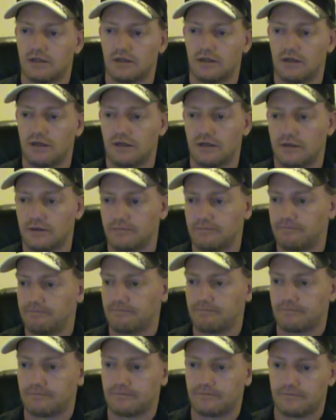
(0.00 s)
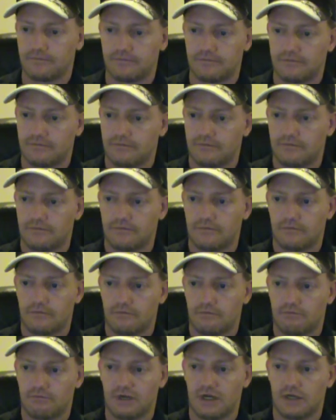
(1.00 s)

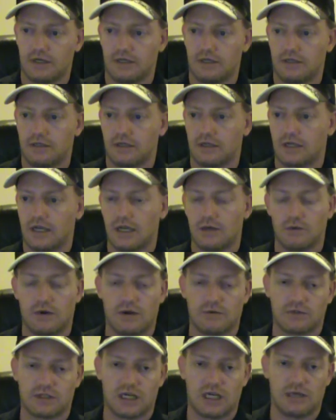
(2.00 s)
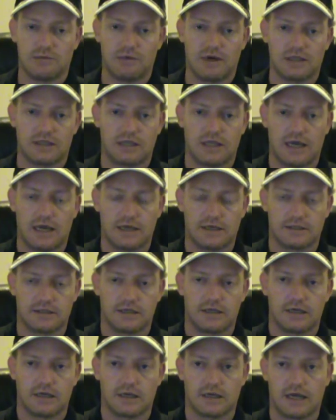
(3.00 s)
But again, what I was saying about that
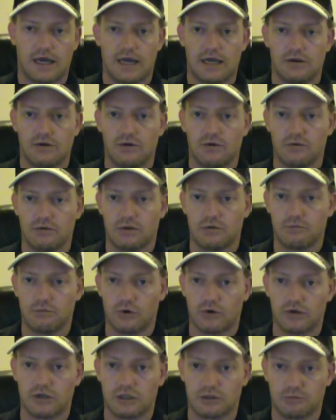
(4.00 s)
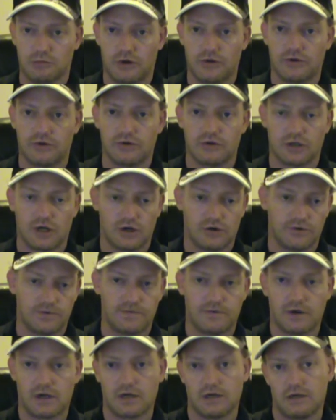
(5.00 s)
guy who murdered his mother and cut her
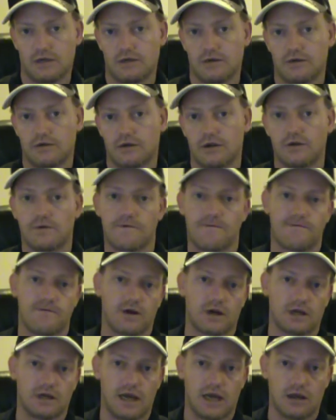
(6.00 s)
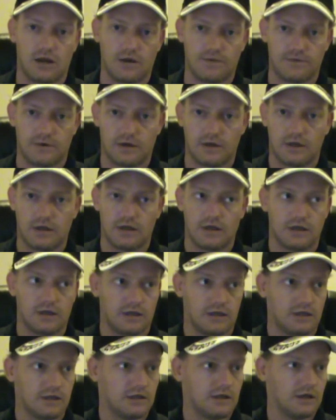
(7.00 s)
fucking head off.
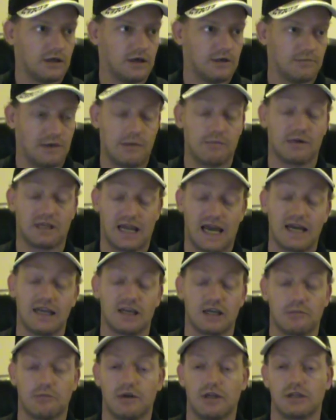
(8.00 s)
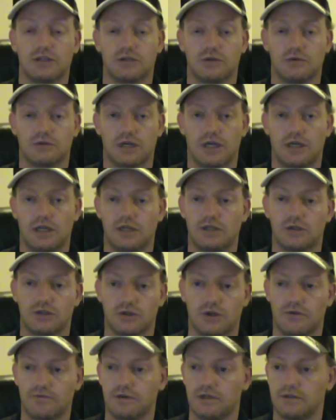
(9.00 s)
I'm glad he committed suicide. He
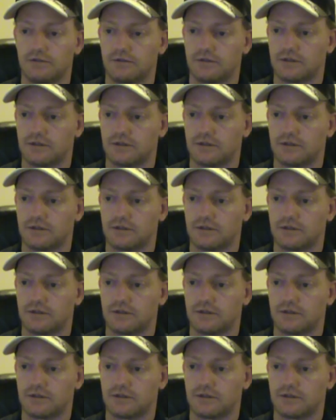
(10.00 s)
deserved it.